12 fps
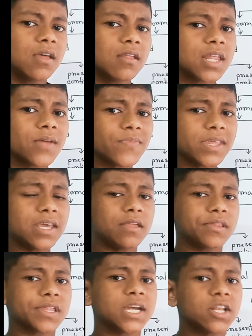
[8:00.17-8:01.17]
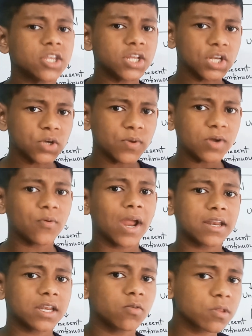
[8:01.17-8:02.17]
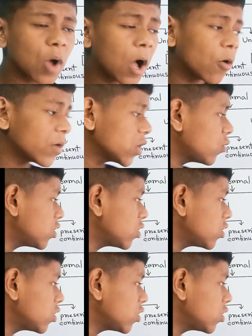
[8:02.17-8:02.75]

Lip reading: something is continuing right now. So how can we